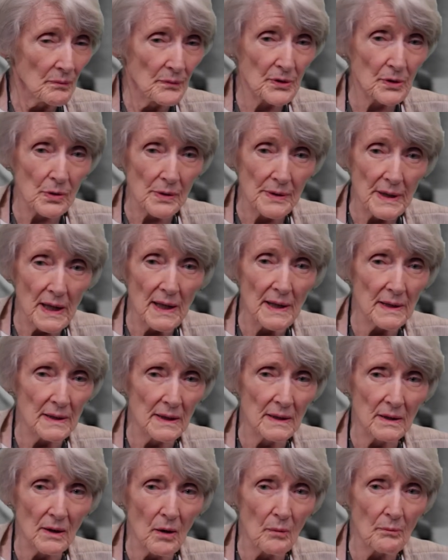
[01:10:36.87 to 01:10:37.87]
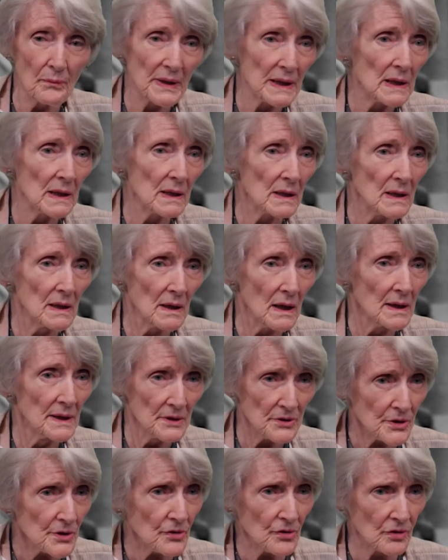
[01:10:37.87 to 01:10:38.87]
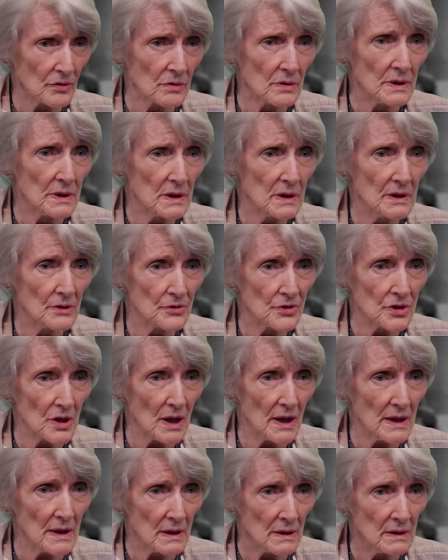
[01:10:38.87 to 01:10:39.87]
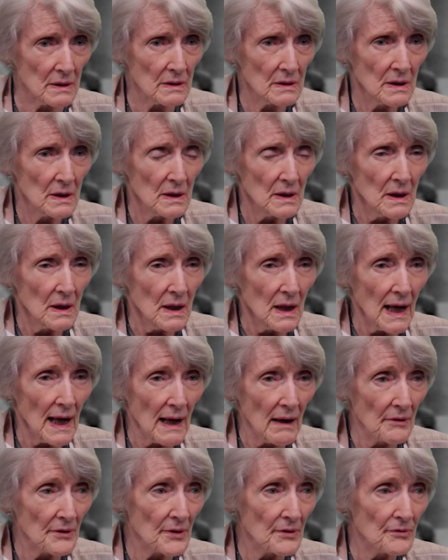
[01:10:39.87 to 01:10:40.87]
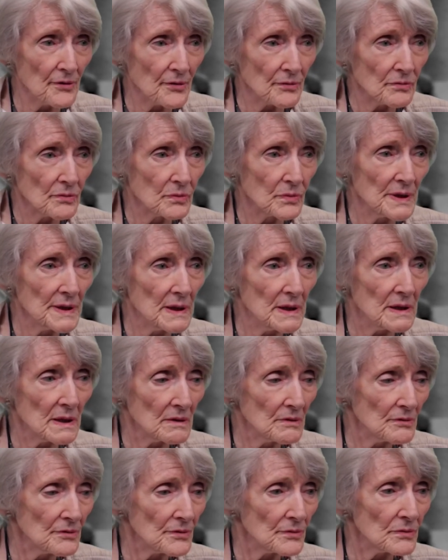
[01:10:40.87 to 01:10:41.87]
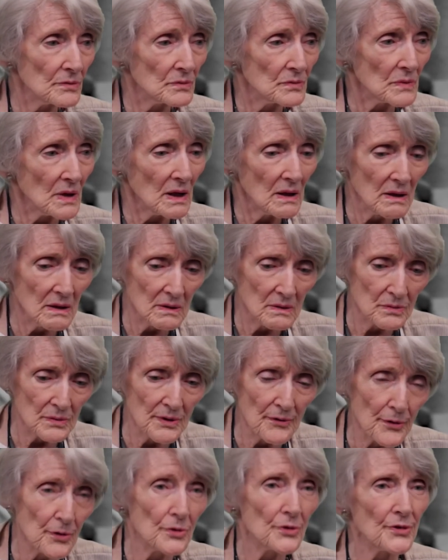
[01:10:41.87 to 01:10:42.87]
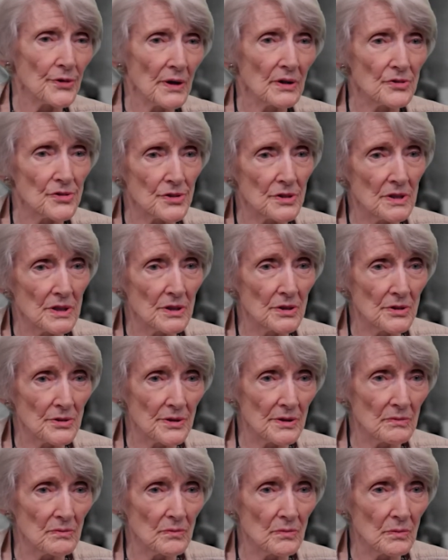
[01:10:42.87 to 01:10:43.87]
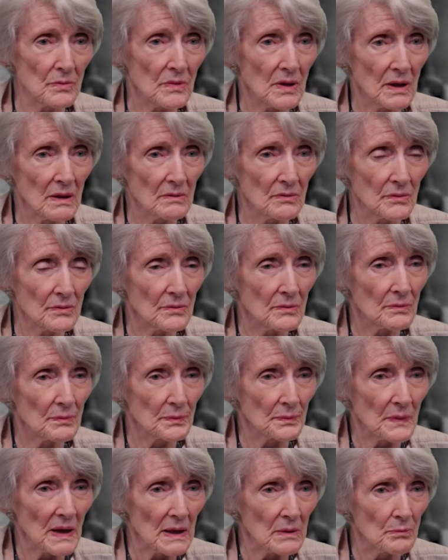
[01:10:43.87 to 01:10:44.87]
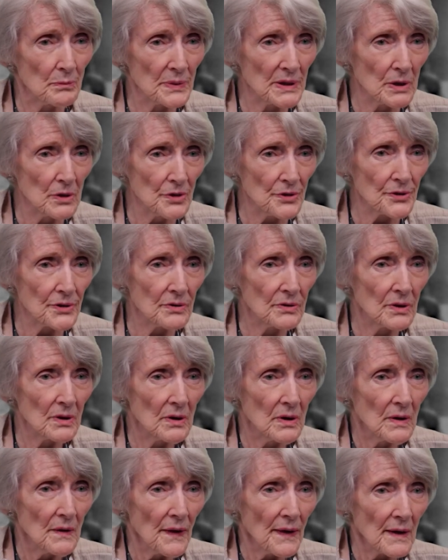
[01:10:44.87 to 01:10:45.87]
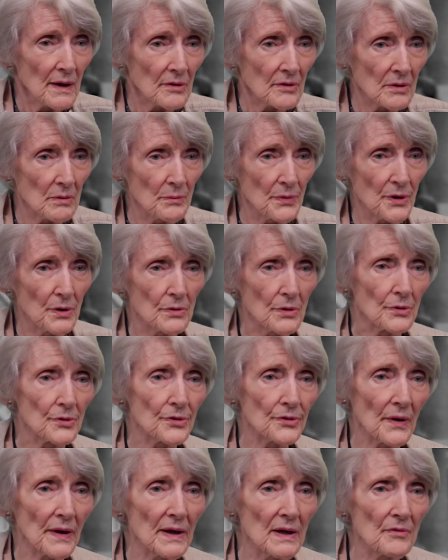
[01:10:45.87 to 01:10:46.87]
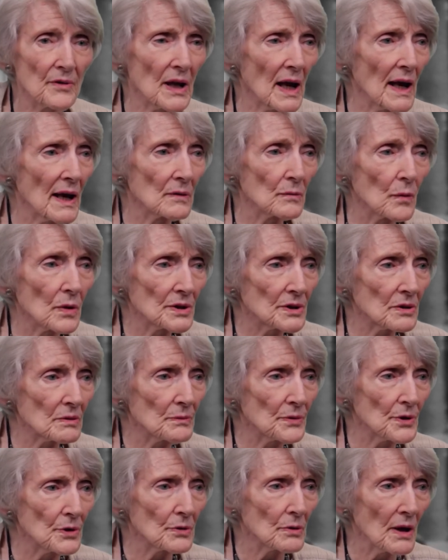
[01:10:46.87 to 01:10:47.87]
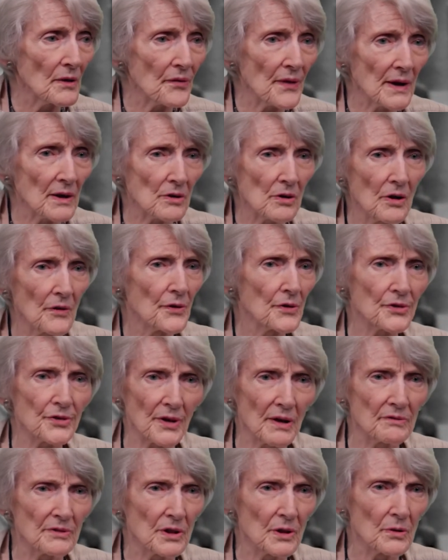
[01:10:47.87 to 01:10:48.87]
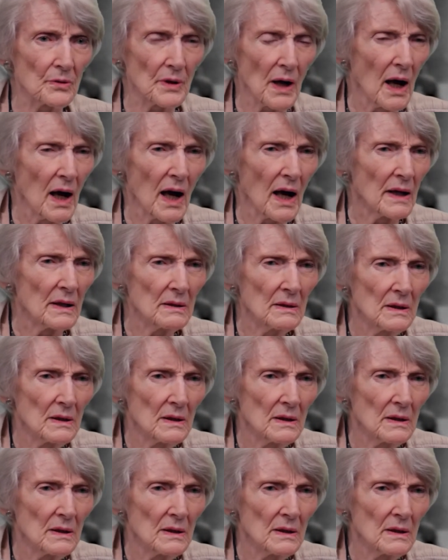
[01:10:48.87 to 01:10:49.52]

creating a big uh, industry in China out of re, uh, uh, reverse engineered and, and, and built computers. They even had one computer, I think, called the 709.